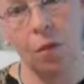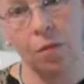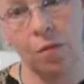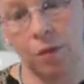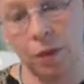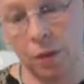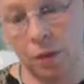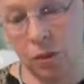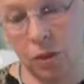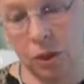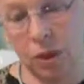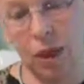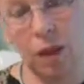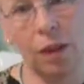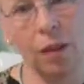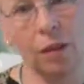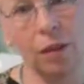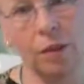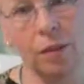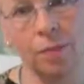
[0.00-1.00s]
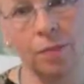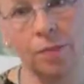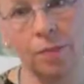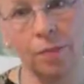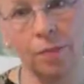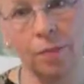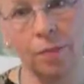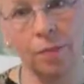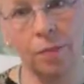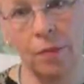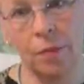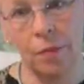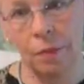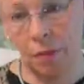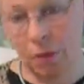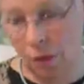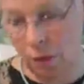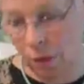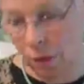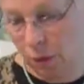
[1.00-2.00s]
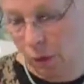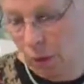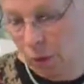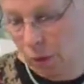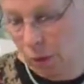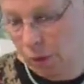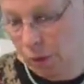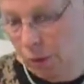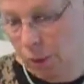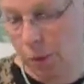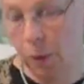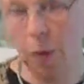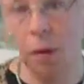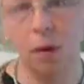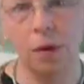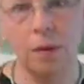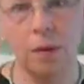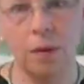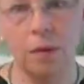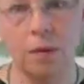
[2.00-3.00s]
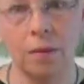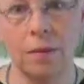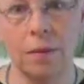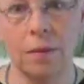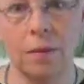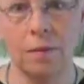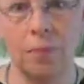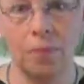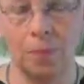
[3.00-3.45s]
of each color. Close the bottle